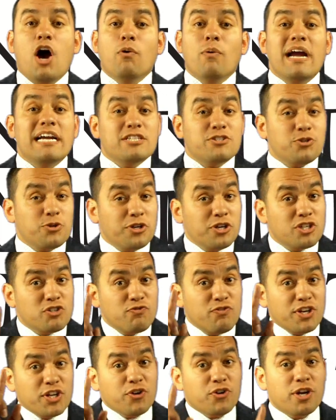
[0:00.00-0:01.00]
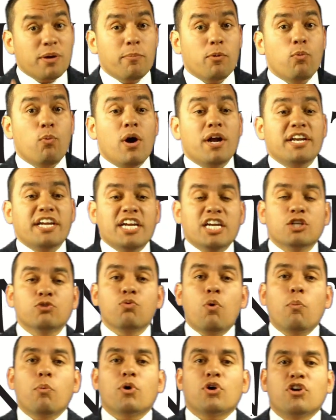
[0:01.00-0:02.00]
All right, so here's video number one.
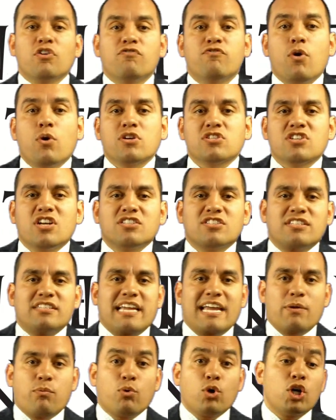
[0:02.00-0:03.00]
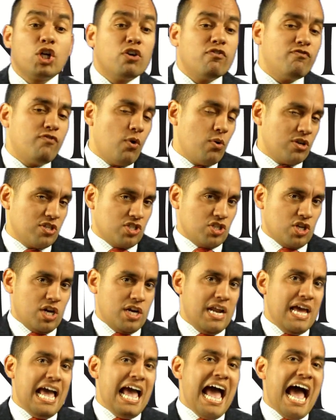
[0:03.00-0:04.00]
Here's what we're going to focus on today. We're going to focus
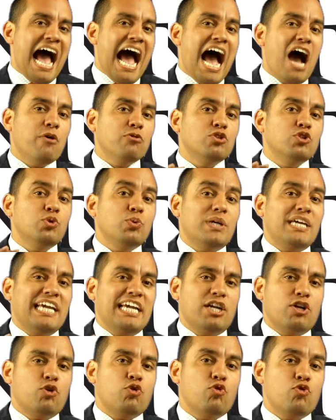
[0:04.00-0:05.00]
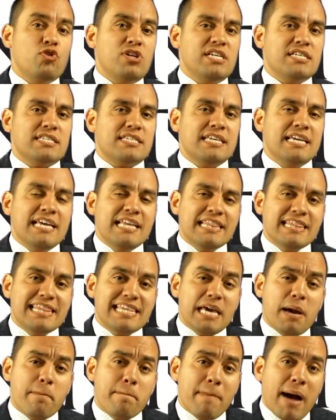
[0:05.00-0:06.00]
on how to increase
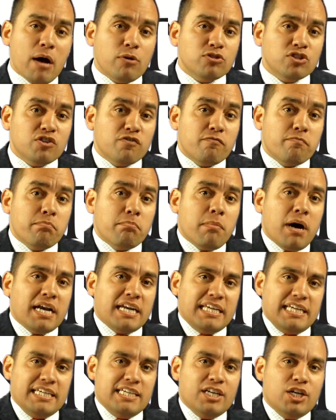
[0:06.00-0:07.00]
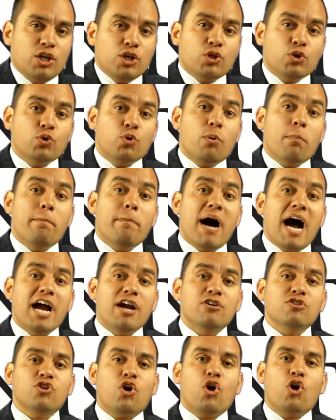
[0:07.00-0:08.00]
the amount of money your
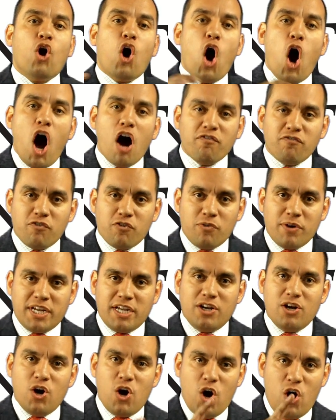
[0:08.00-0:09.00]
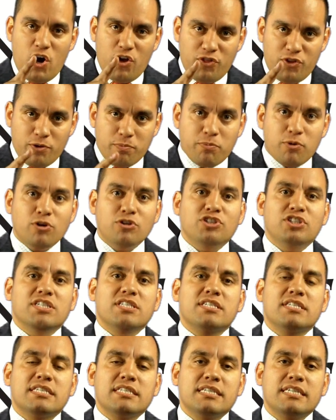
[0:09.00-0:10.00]
buyers are offering on their
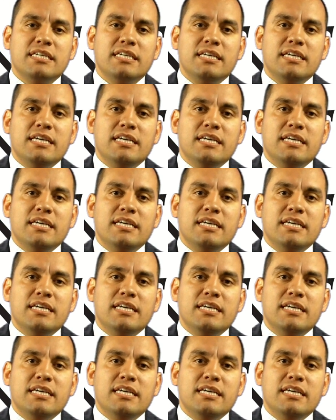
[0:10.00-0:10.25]
purchase.